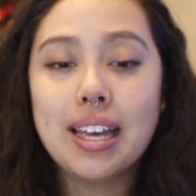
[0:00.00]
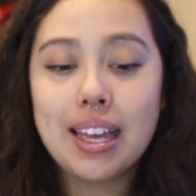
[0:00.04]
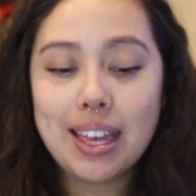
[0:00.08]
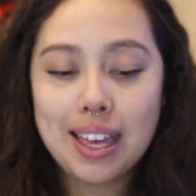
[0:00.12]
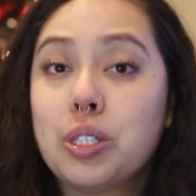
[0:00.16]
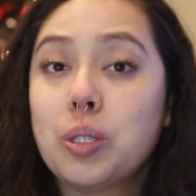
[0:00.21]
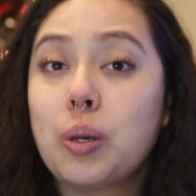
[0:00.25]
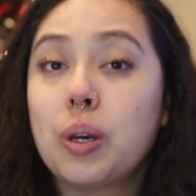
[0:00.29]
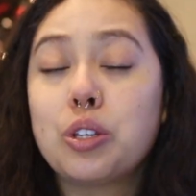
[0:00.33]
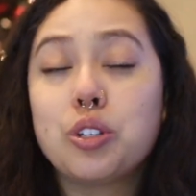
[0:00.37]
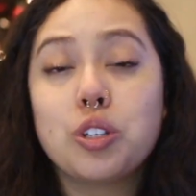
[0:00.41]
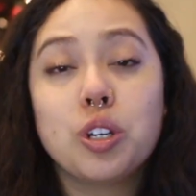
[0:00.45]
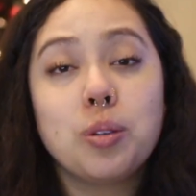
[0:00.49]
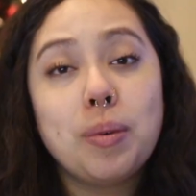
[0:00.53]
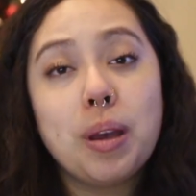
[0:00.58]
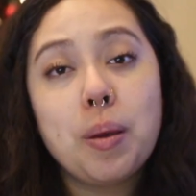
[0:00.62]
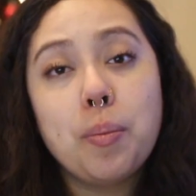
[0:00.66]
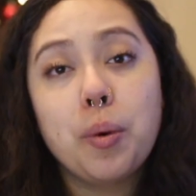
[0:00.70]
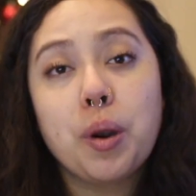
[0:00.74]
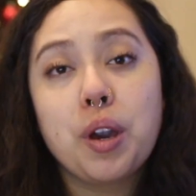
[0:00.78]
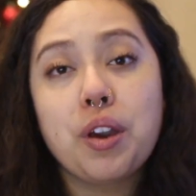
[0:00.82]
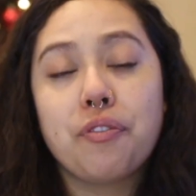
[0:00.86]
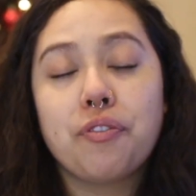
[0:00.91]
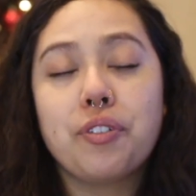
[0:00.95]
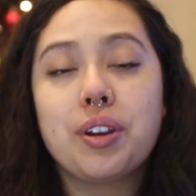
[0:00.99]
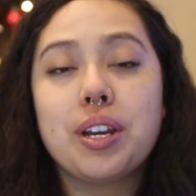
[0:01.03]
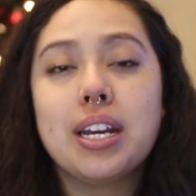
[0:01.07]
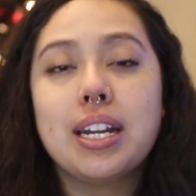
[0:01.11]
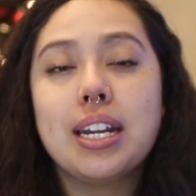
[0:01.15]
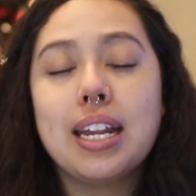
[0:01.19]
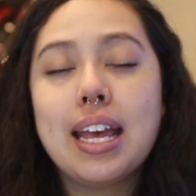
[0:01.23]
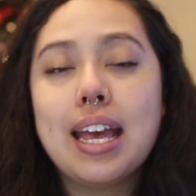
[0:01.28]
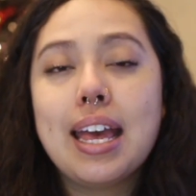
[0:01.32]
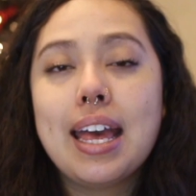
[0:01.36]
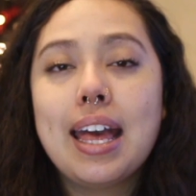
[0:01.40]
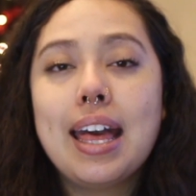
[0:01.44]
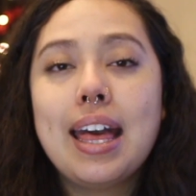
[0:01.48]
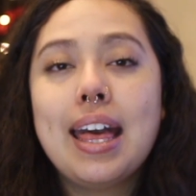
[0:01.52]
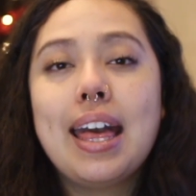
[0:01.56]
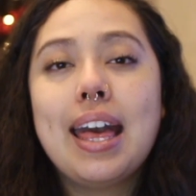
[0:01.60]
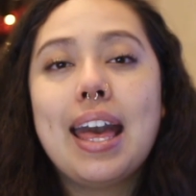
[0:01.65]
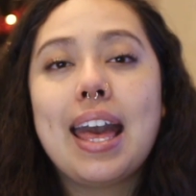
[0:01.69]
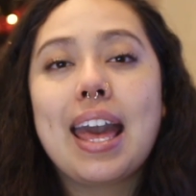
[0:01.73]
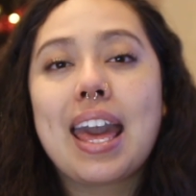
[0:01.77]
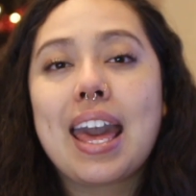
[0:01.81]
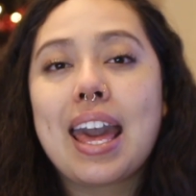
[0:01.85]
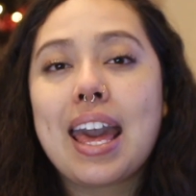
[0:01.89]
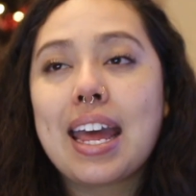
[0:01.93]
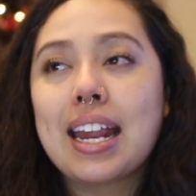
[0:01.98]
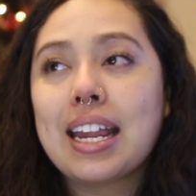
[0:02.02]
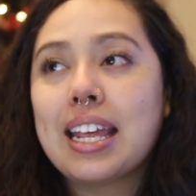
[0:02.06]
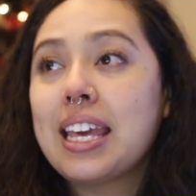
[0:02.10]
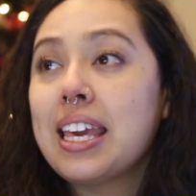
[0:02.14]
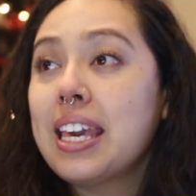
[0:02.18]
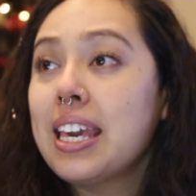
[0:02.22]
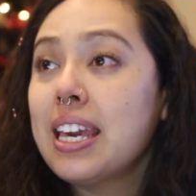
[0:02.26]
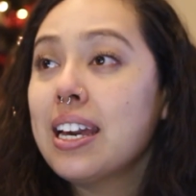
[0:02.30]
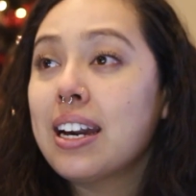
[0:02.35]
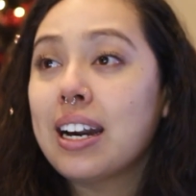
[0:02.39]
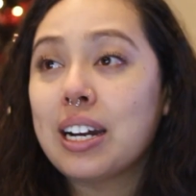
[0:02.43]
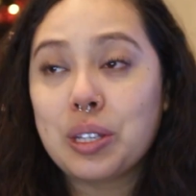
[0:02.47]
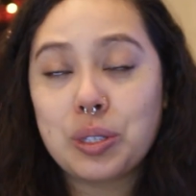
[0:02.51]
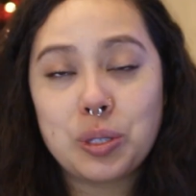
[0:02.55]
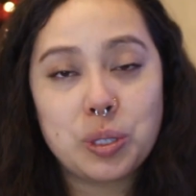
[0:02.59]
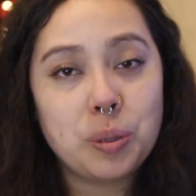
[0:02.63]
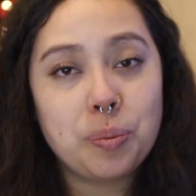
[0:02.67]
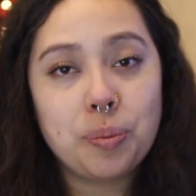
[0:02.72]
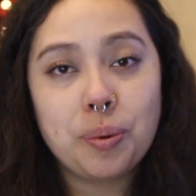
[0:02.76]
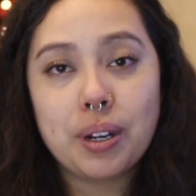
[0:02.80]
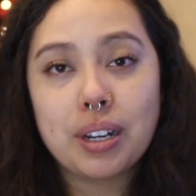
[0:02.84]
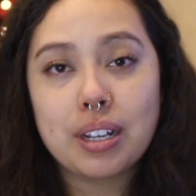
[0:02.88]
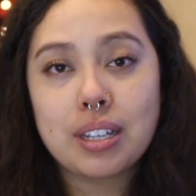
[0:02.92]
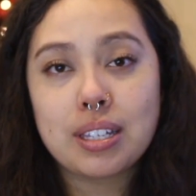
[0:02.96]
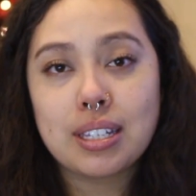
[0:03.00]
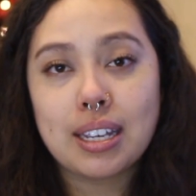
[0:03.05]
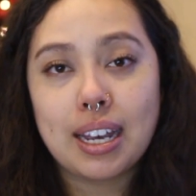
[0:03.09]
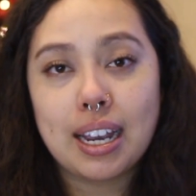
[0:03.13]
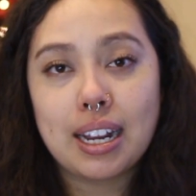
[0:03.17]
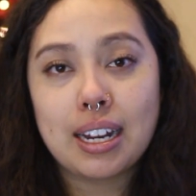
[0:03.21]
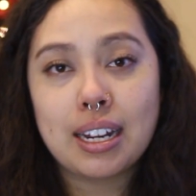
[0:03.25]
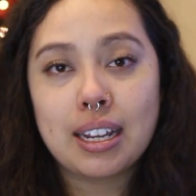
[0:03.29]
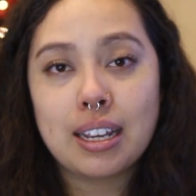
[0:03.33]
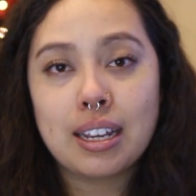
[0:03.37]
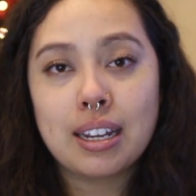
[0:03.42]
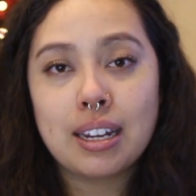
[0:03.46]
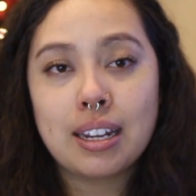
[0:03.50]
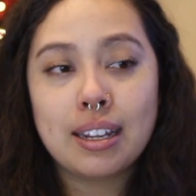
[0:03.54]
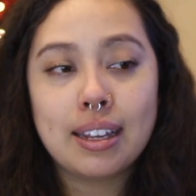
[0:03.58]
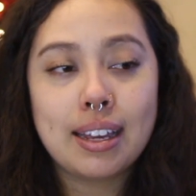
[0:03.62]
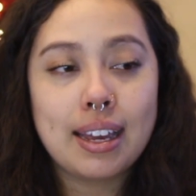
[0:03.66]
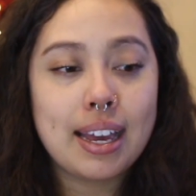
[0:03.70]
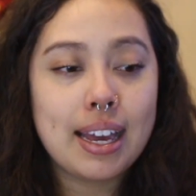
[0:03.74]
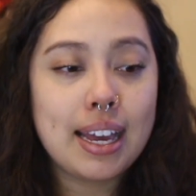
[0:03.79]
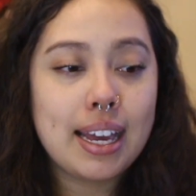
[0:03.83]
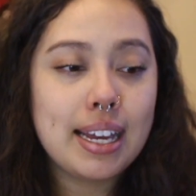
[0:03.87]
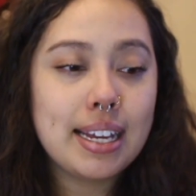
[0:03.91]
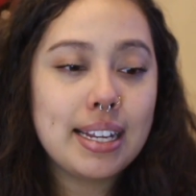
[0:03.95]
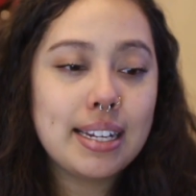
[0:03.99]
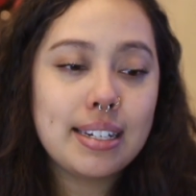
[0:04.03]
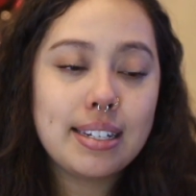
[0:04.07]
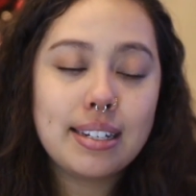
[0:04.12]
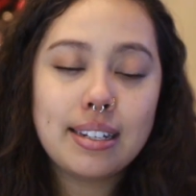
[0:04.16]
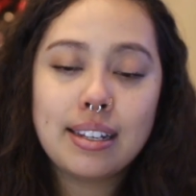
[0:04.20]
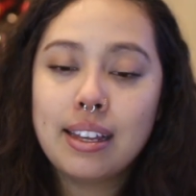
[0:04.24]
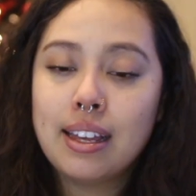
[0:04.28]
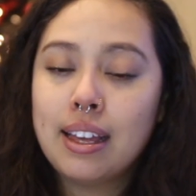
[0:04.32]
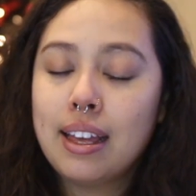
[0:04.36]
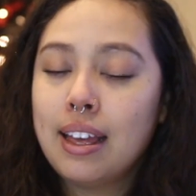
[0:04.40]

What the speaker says: So I showed my boyfriend, and he got super excited, and